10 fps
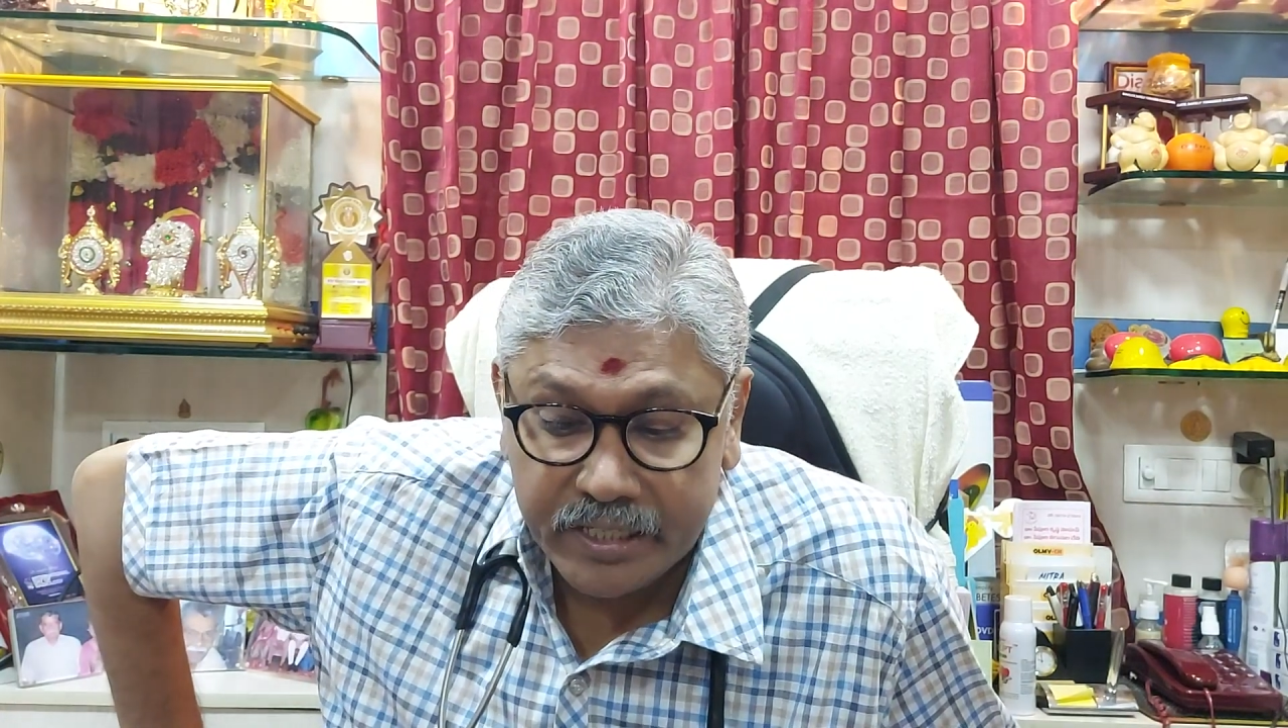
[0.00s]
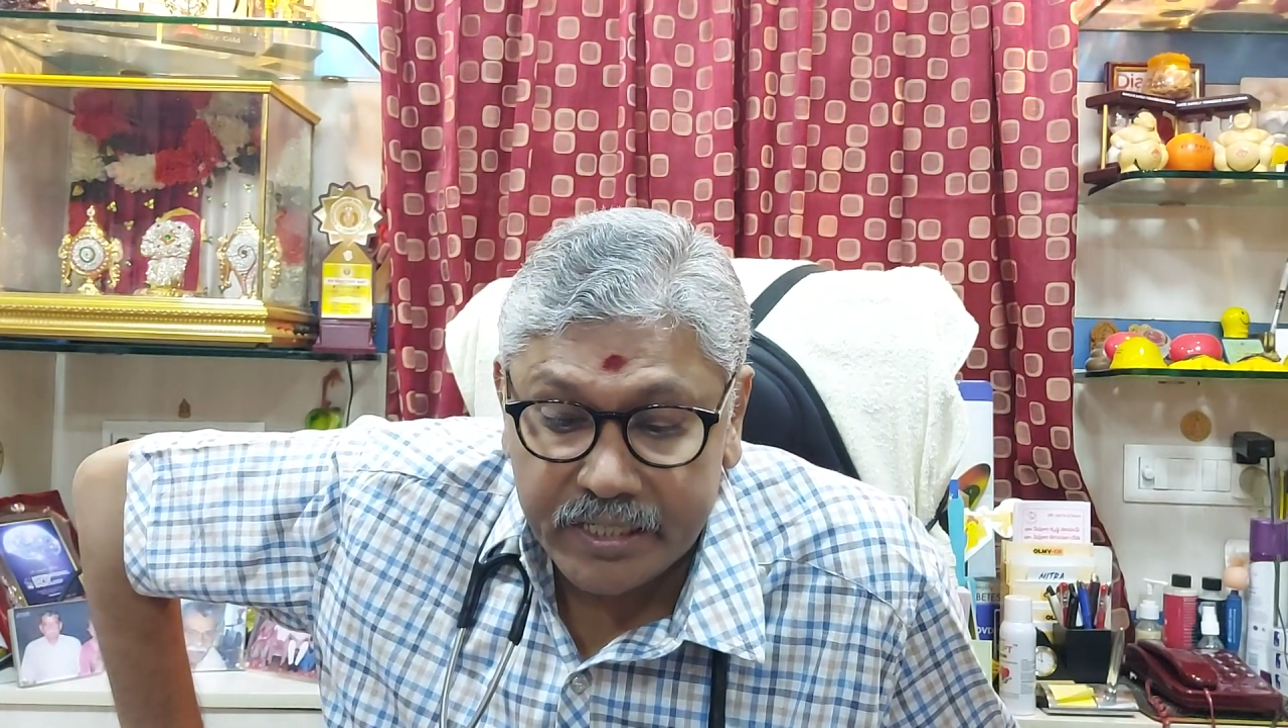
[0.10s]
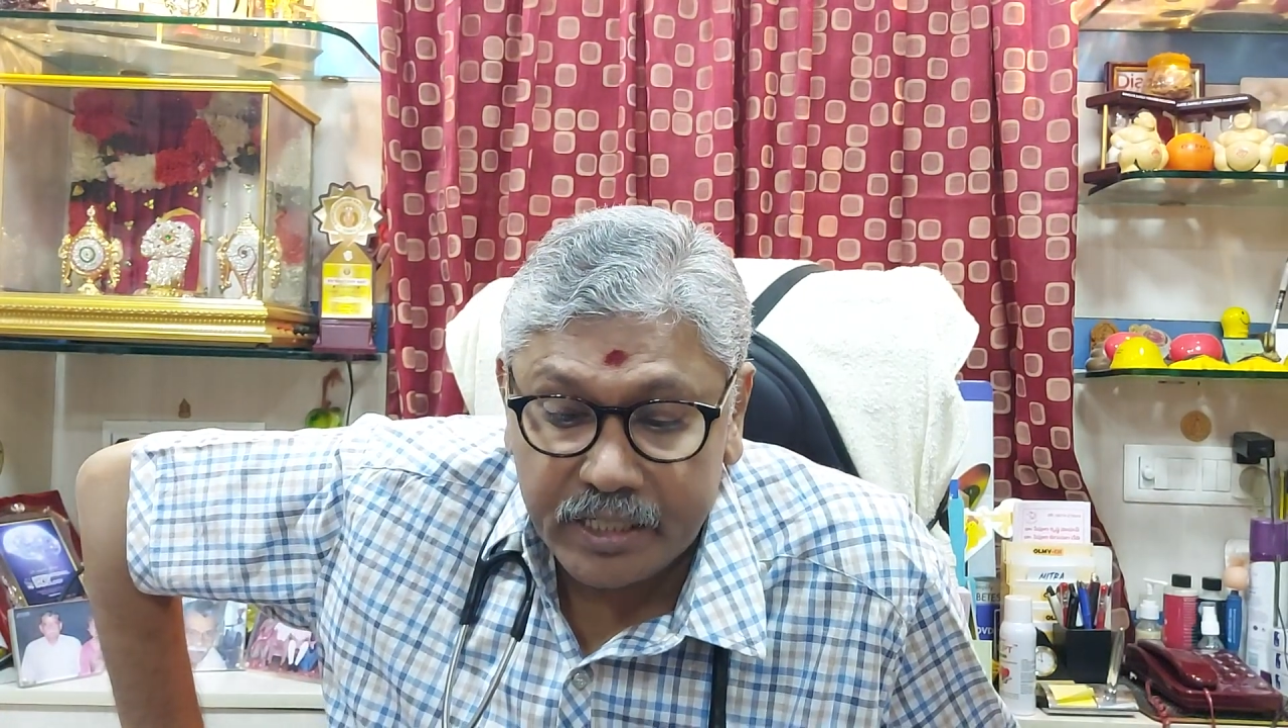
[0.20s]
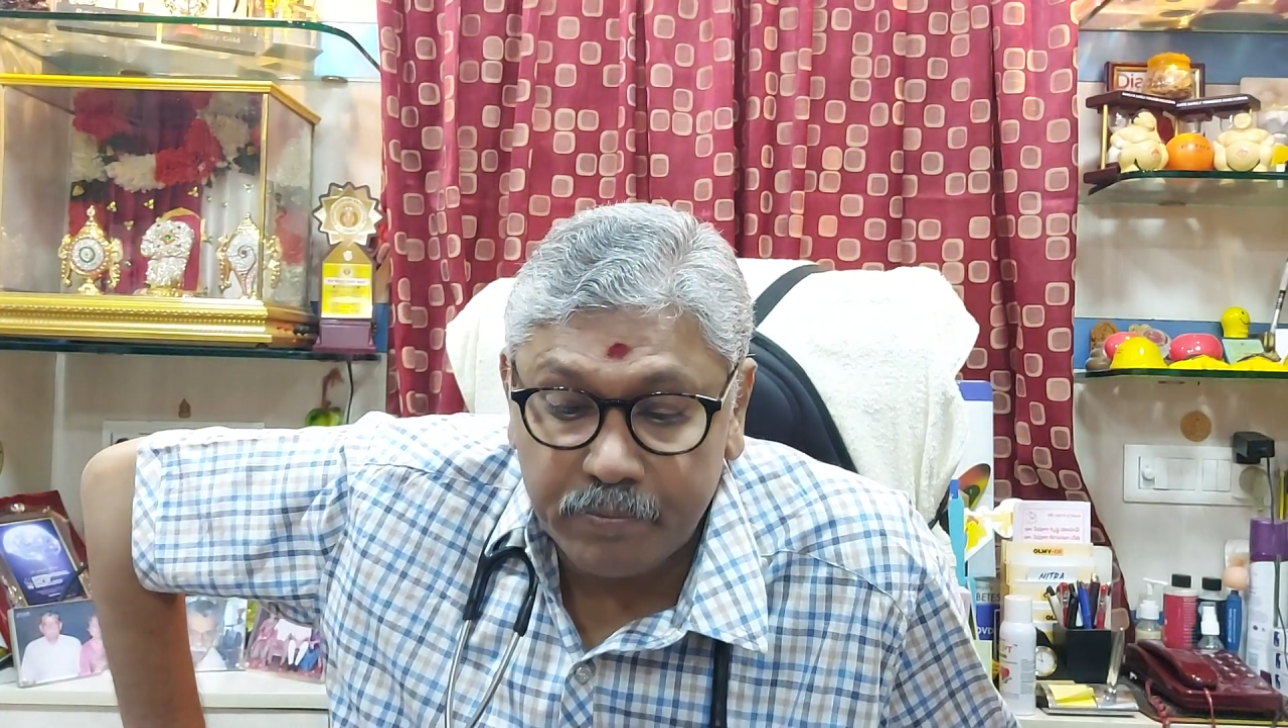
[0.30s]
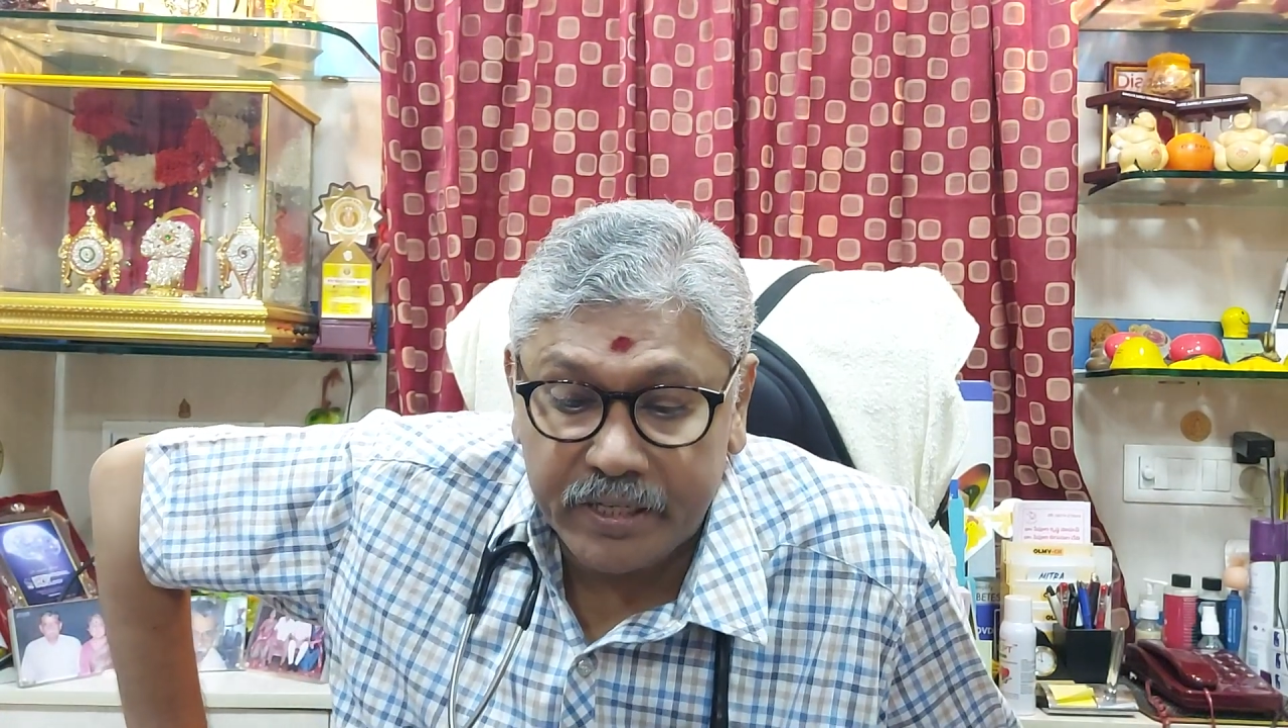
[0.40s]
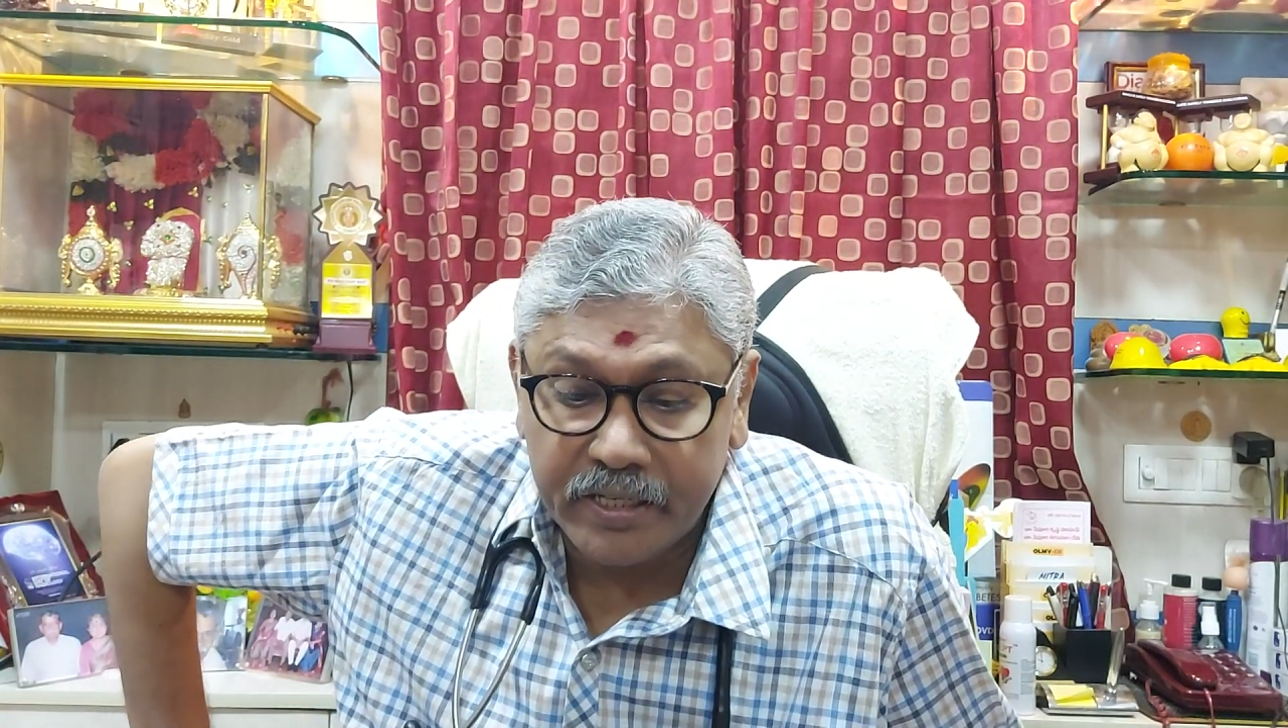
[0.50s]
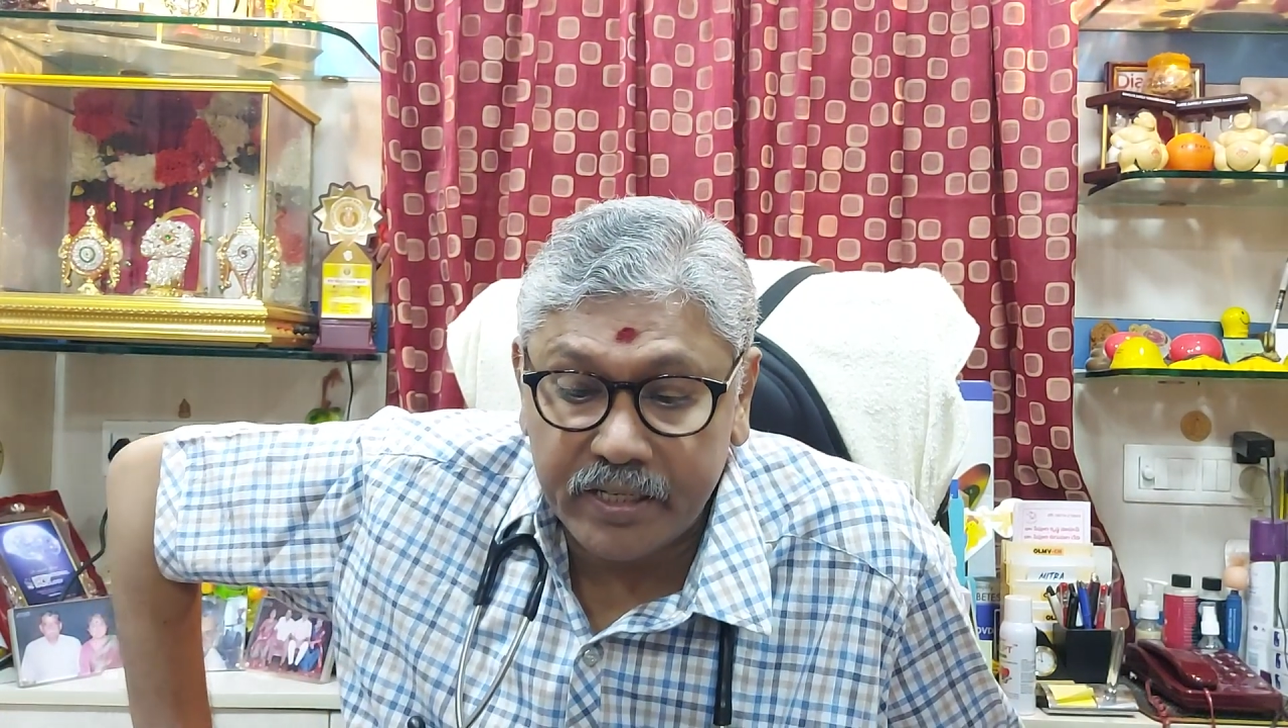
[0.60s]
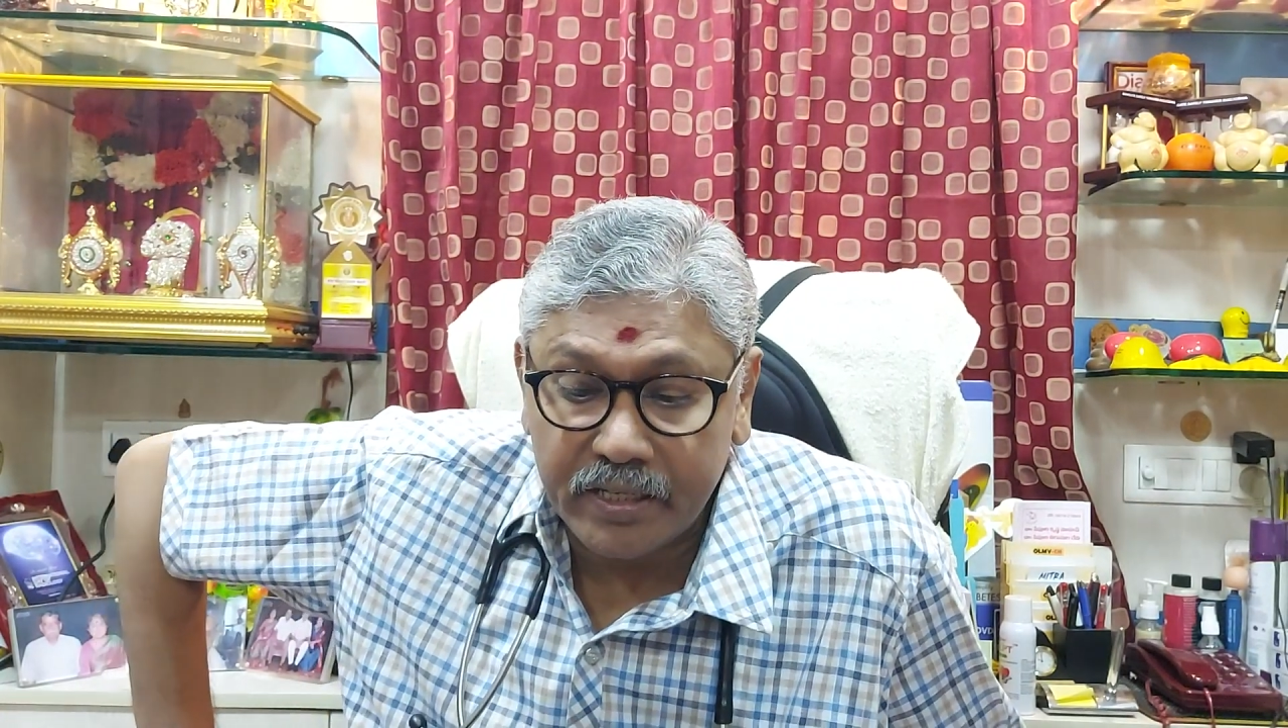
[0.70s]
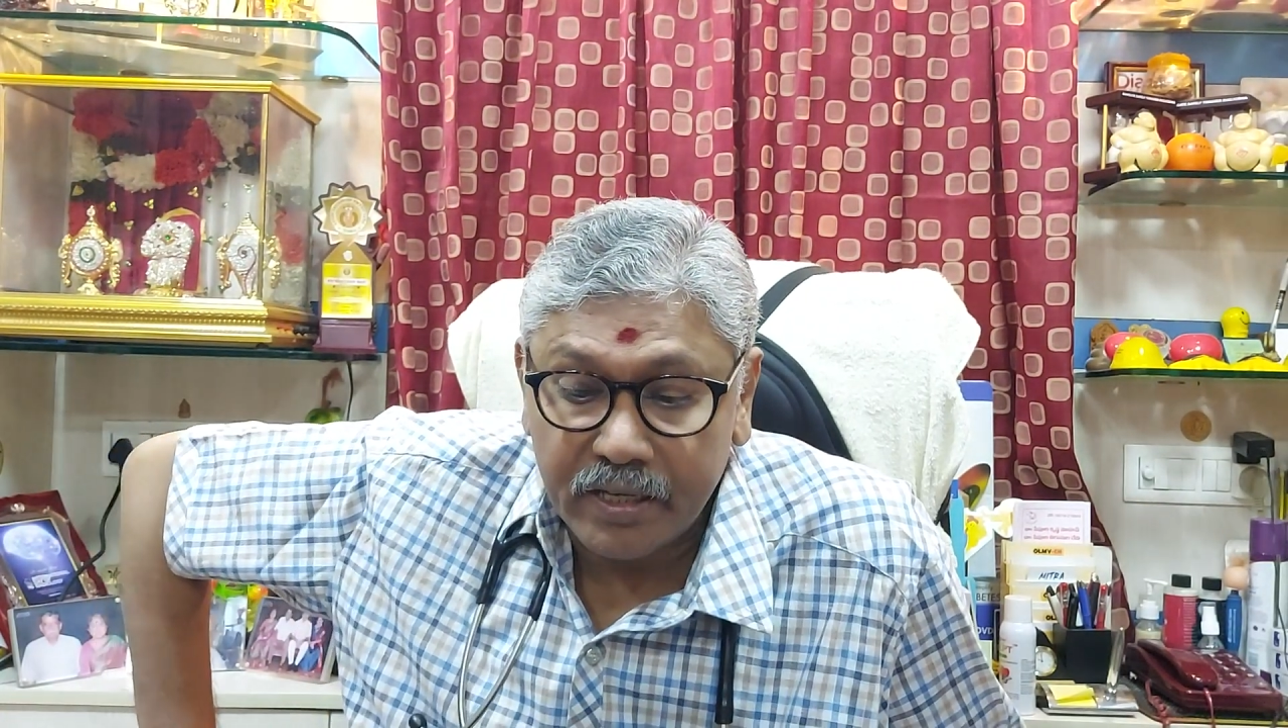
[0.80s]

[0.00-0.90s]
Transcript: treatment,